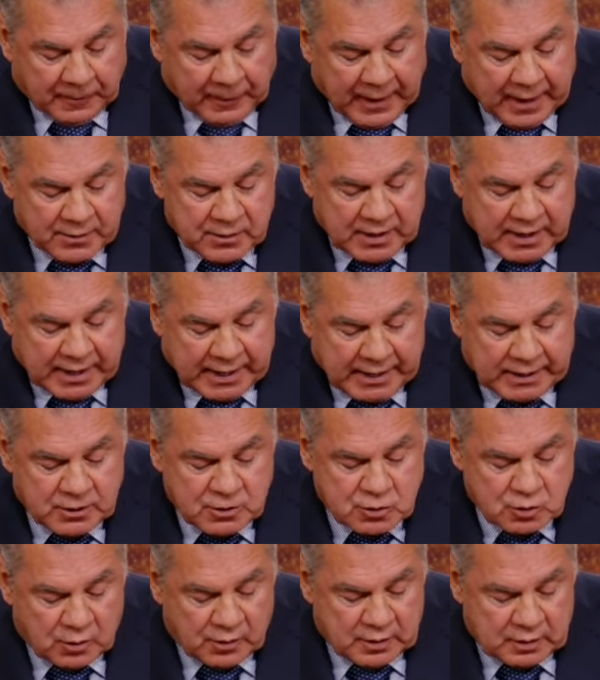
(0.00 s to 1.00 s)
And the
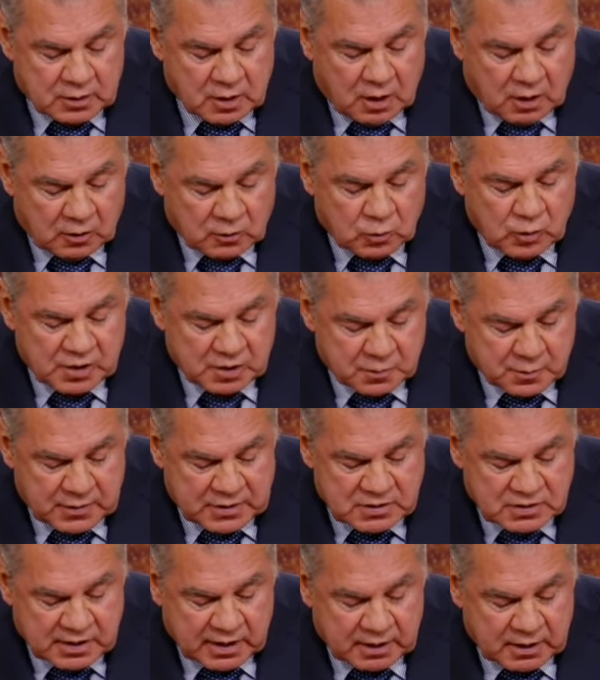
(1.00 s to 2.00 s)
angel that talked with
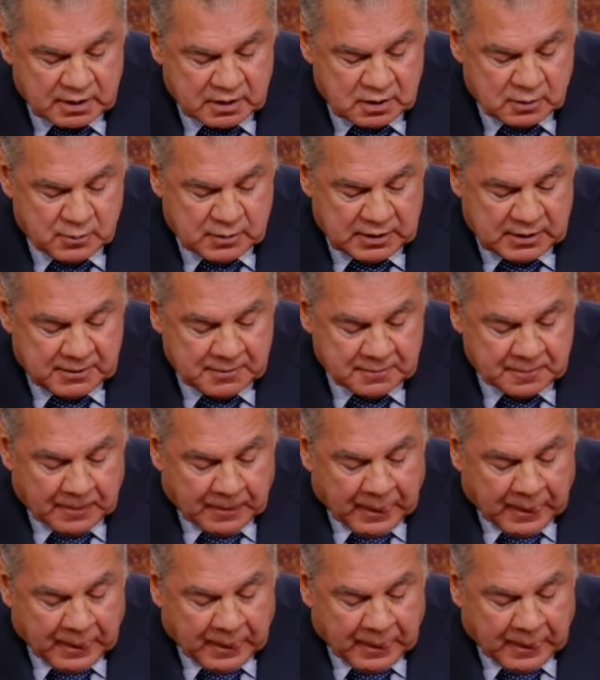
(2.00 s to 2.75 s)
me said unto me,